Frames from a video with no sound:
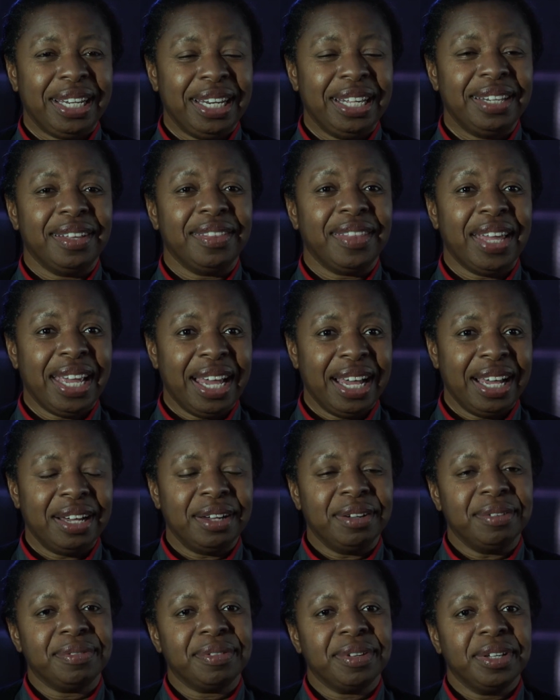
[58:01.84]
clear that they
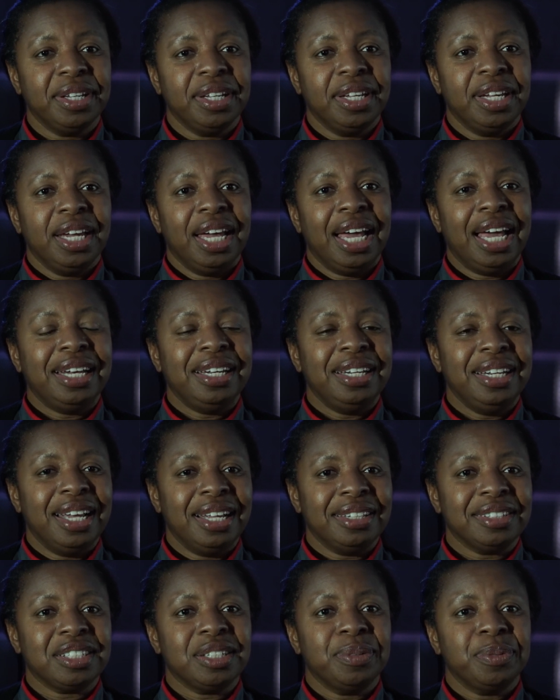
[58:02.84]
have, and
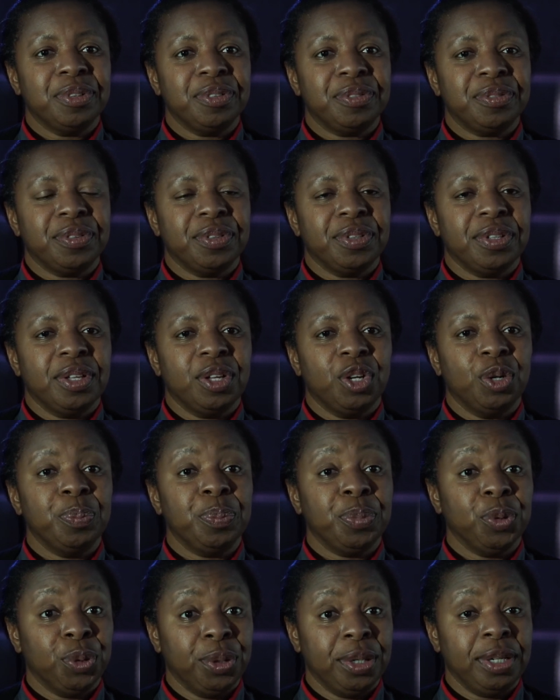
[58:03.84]
yet some of
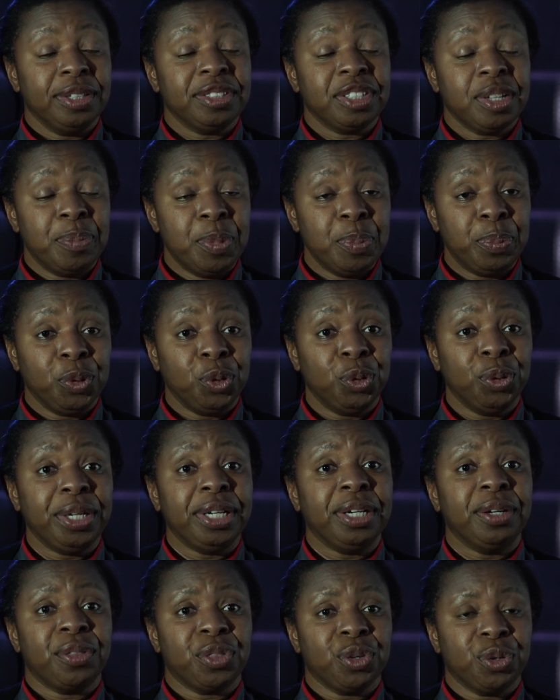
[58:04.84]
employ- some
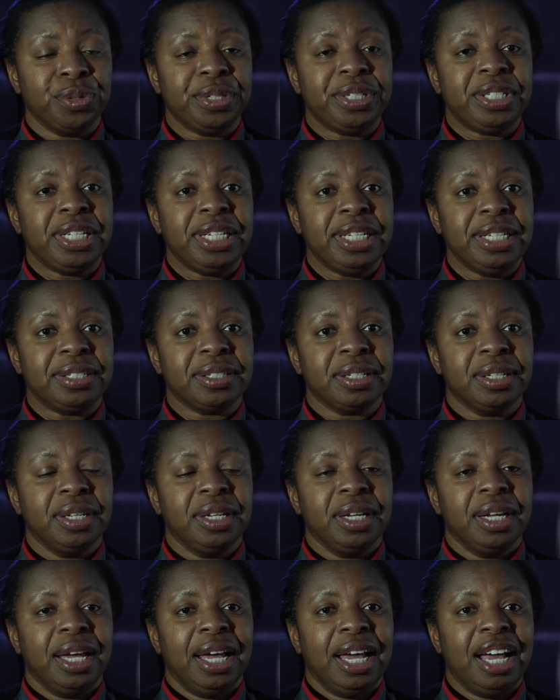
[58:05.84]
employing authorities
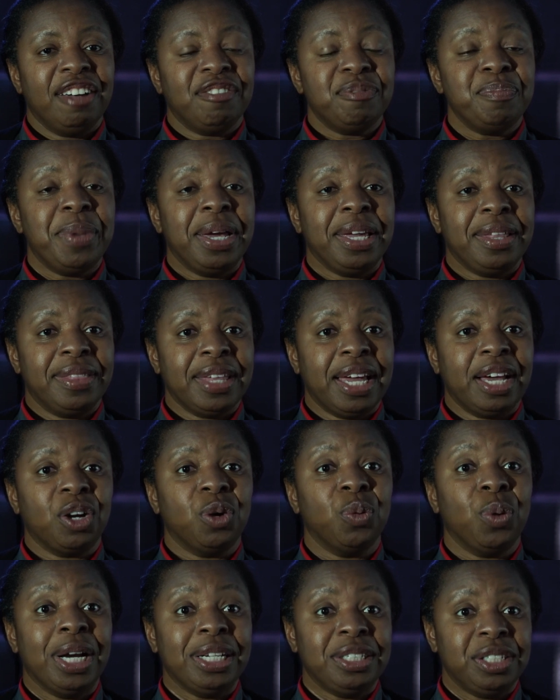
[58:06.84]
have made that
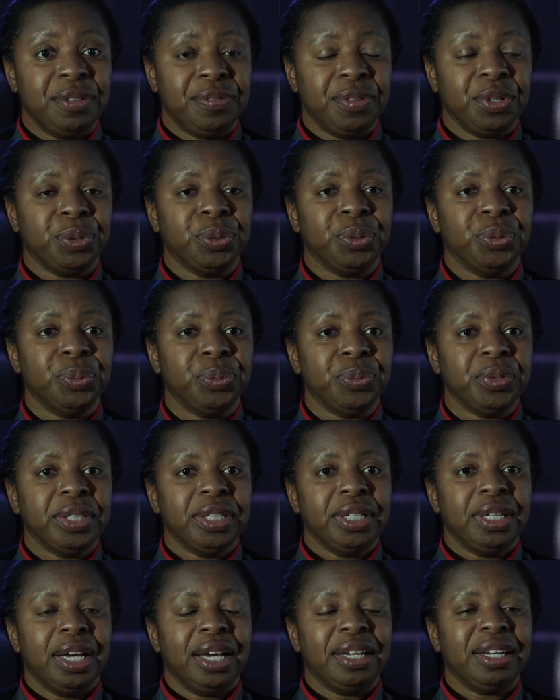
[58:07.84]
quite difficult.
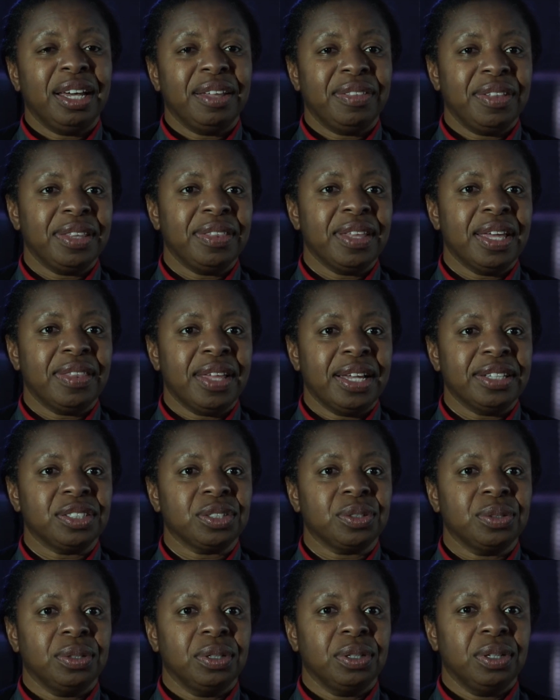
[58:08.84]
And I think that that's
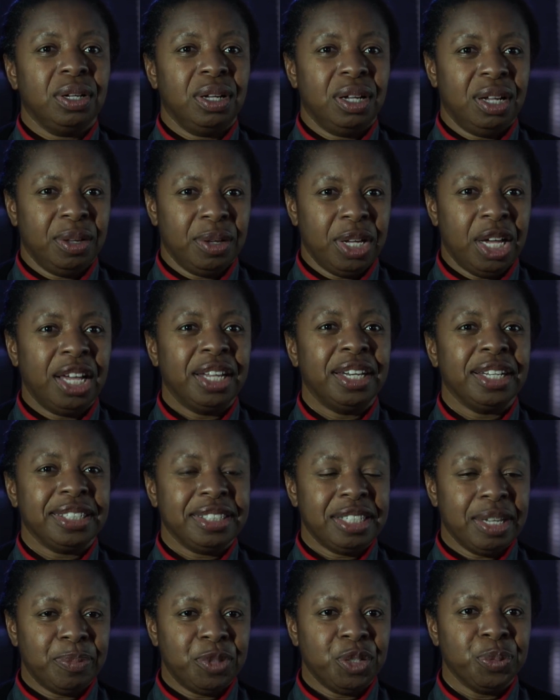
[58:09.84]

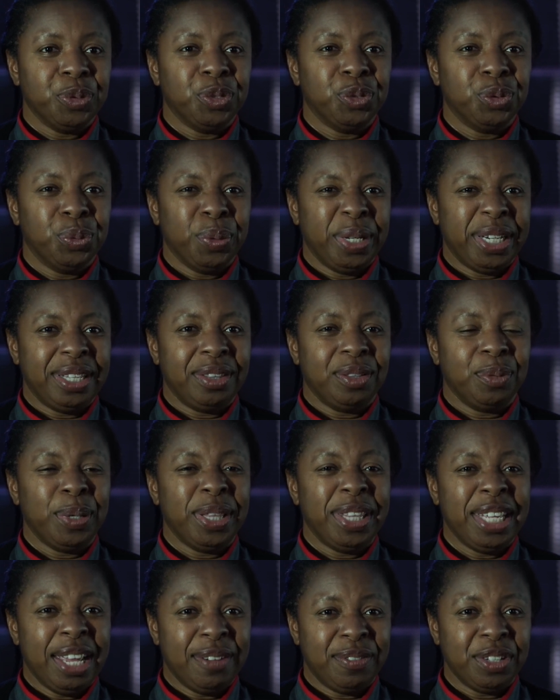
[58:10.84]
unacceptable when it, when
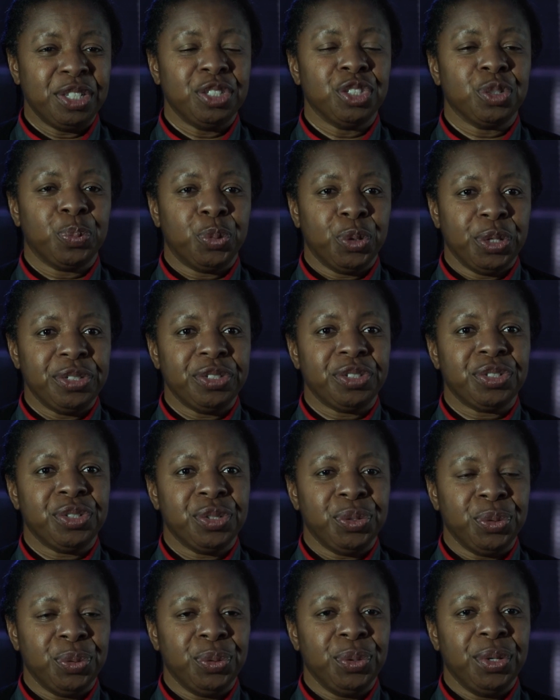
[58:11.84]
the evidence points
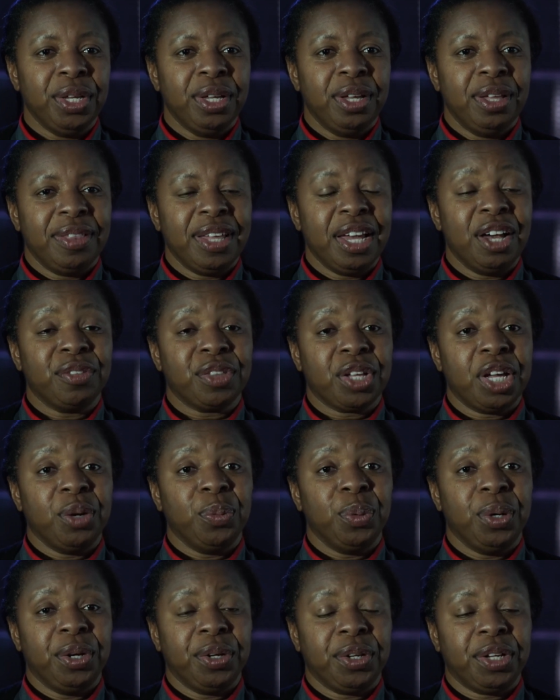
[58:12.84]
to the healthcare
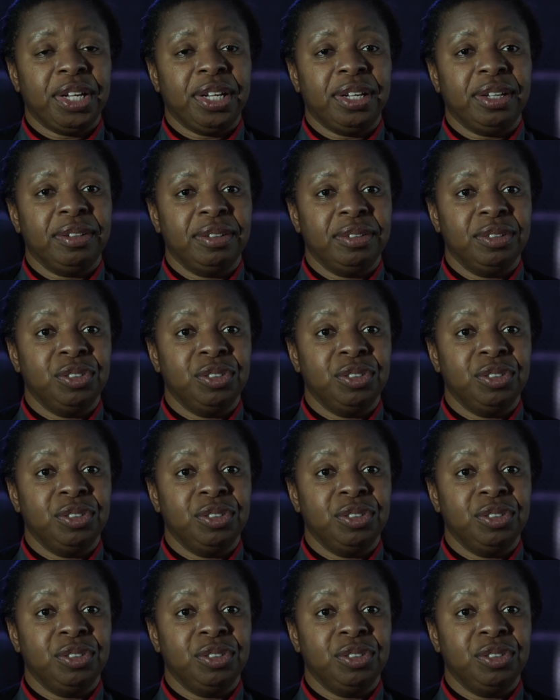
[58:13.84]
worker